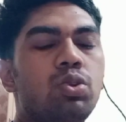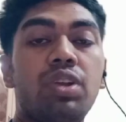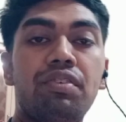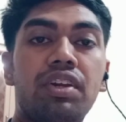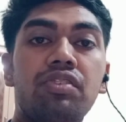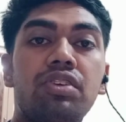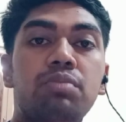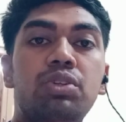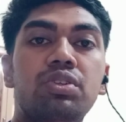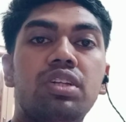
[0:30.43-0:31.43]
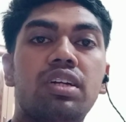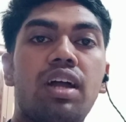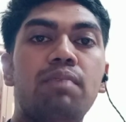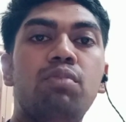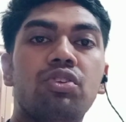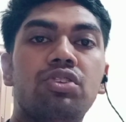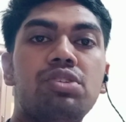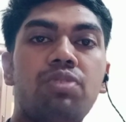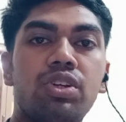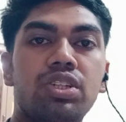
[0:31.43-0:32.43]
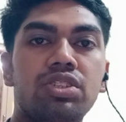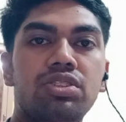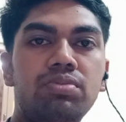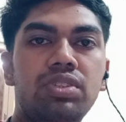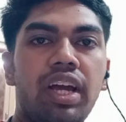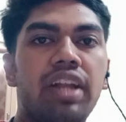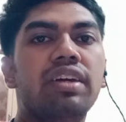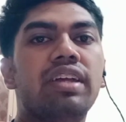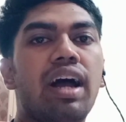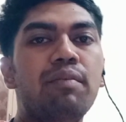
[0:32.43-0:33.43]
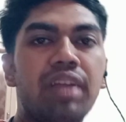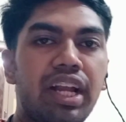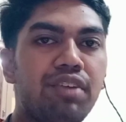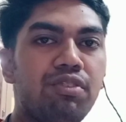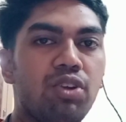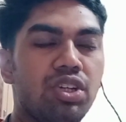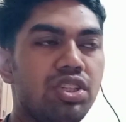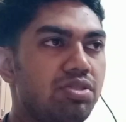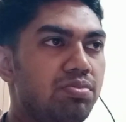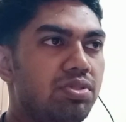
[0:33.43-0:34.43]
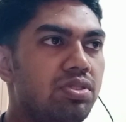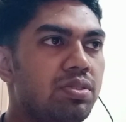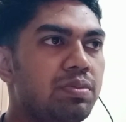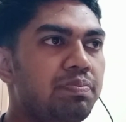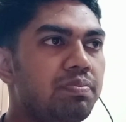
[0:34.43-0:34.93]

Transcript: to differentiate between the gram-positive organisms and gram-negative organisms.